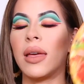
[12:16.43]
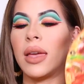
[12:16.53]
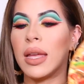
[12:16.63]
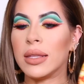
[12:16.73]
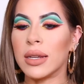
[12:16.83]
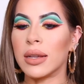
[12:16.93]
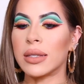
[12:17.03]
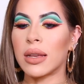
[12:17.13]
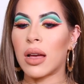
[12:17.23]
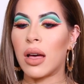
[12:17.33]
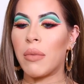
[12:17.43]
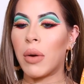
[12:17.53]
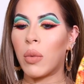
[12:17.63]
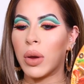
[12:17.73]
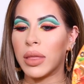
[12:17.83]
It does come
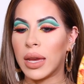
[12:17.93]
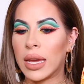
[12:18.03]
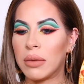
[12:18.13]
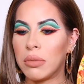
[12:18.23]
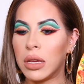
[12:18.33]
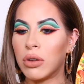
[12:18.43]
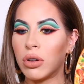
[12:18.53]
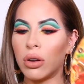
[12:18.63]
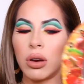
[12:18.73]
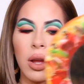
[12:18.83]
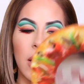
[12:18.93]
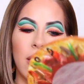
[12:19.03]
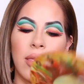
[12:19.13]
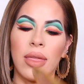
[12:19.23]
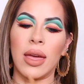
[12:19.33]
with a mirror,
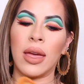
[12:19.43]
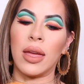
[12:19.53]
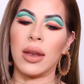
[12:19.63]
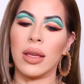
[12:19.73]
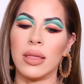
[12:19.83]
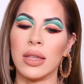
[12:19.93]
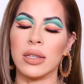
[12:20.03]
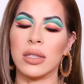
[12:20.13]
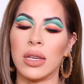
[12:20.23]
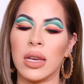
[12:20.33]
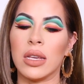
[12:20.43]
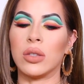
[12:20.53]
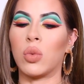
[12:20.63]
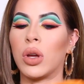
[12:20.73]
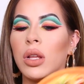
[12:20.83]
and then this is
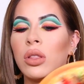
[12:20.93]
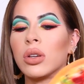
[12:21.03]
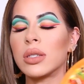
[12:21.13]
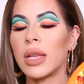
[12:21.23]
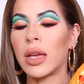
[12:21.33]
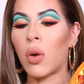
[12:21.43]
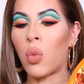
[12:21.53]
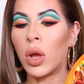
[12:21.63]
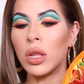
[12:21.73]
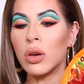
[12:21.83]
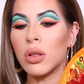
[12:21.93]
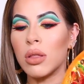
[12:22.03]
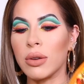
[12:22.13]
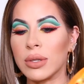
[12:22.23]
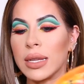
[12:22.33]
what it looks like when you
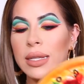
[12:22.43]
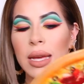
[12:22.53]
close it,